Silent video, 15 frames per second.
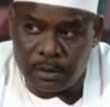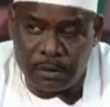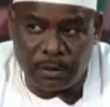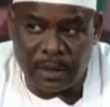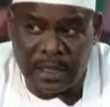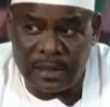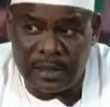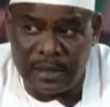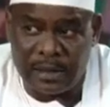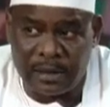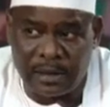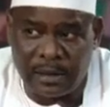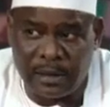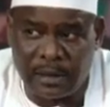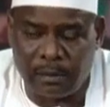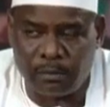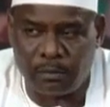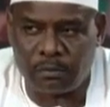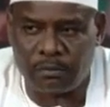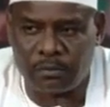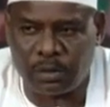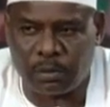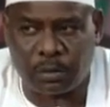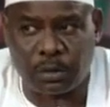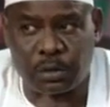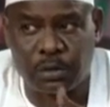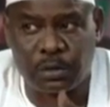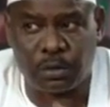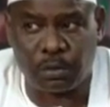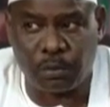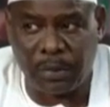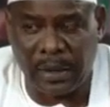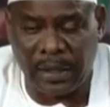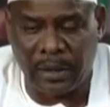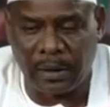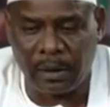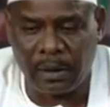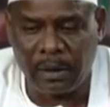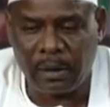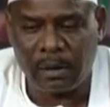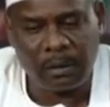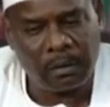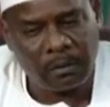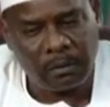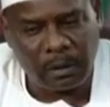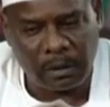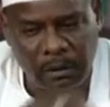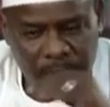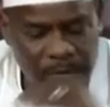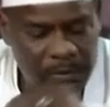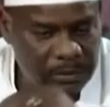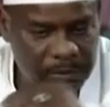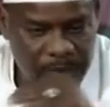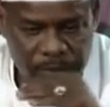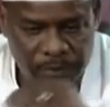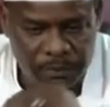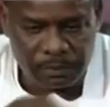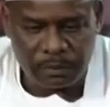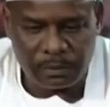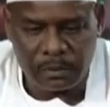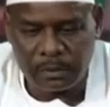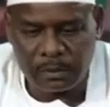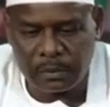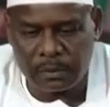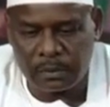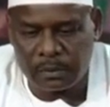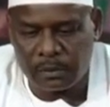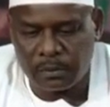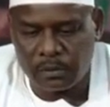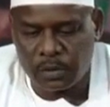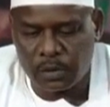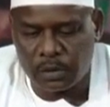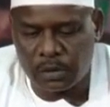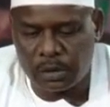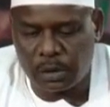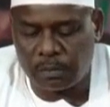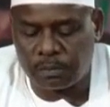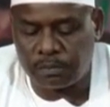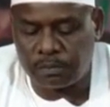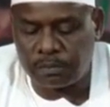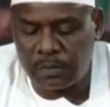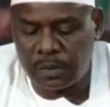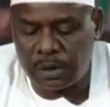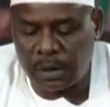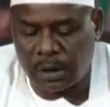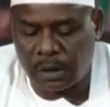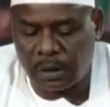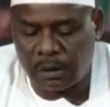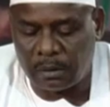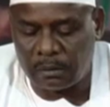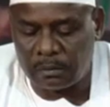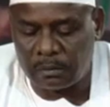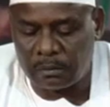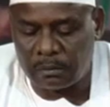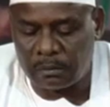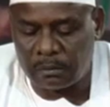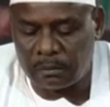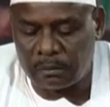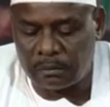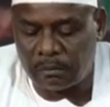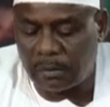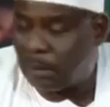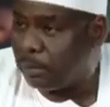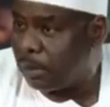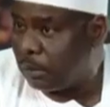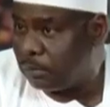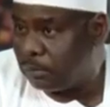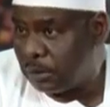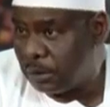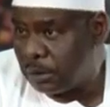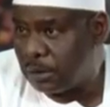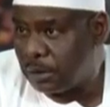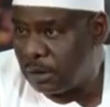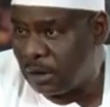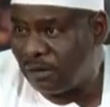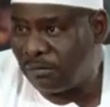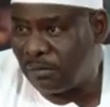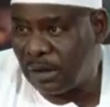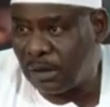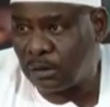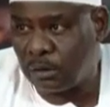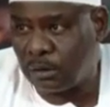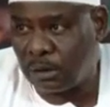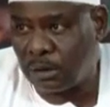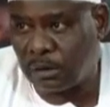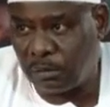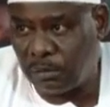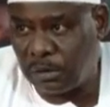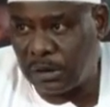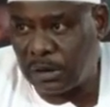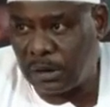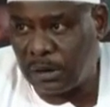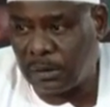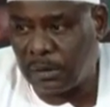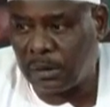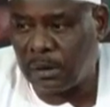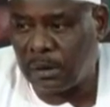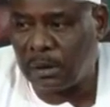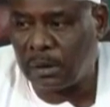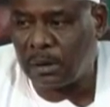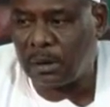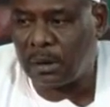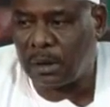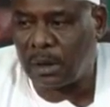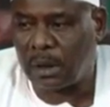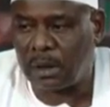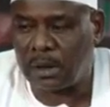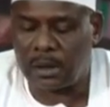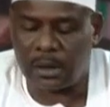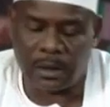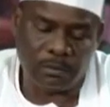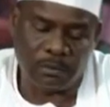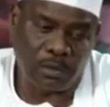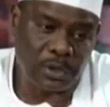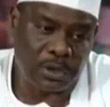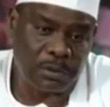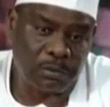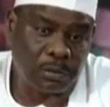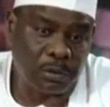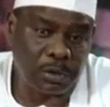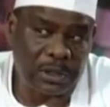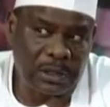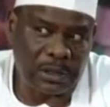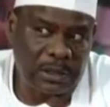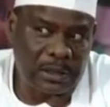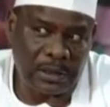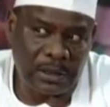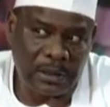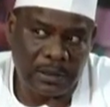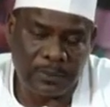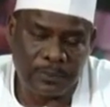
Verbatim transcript: you rightly said, I'm supposed to be one of the top uh, member of this government or the committee. Mm. And uh, most importantly,